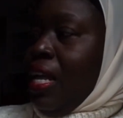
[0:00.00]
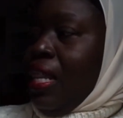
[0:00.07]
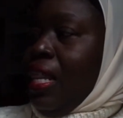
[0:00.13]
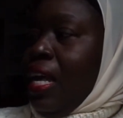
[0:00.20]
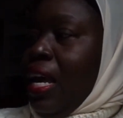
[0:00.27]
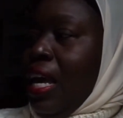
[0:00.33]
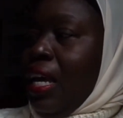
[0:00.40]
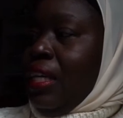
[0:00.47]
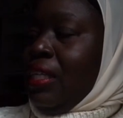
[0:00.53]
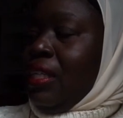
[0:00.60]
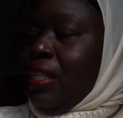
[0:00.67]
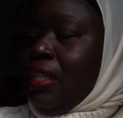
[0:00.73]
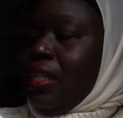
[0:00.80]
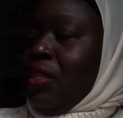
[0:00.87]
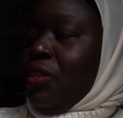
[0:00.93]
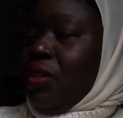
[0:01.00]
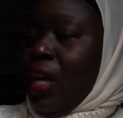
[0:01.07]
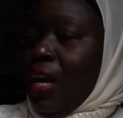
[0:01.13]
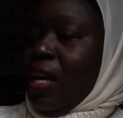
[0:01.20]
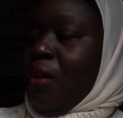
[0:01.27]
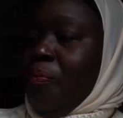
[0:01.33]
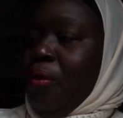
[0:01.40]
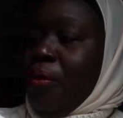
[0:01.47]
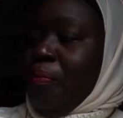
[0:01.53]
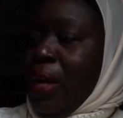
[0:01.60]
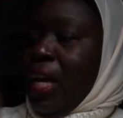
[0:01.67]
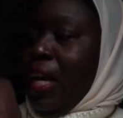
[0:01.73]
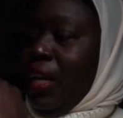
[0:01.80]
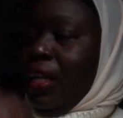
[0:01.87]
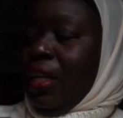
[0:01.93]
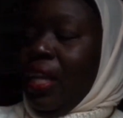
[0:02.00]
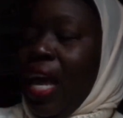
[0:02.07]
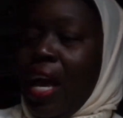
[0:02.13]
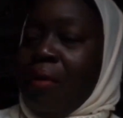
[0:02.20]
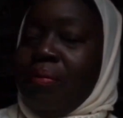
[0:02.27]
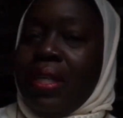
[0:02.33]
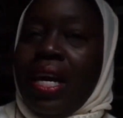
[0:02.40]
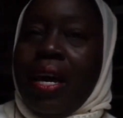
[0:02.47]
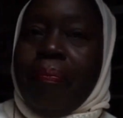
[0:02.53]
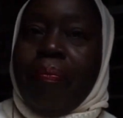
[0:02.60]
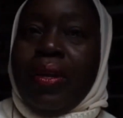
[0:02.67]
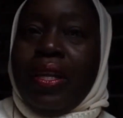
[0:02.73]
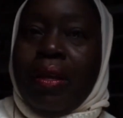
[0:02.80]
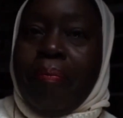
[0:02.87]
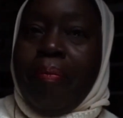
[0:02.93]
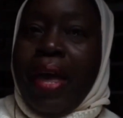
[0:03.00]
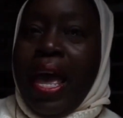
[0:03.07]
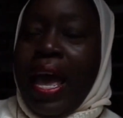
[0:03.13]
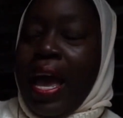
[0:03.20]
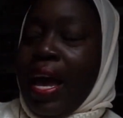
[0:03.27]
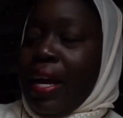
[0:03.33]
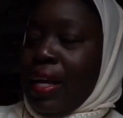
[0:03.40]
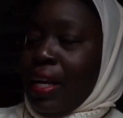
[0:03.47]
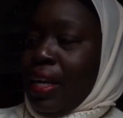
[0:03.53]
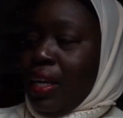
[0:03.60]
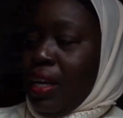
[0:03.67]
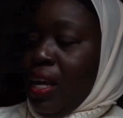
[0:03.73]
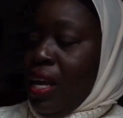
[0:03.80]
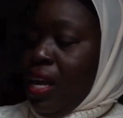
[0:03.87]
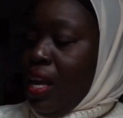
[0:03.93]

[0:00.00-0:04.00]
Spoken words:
that just, I could put my laptop in the back and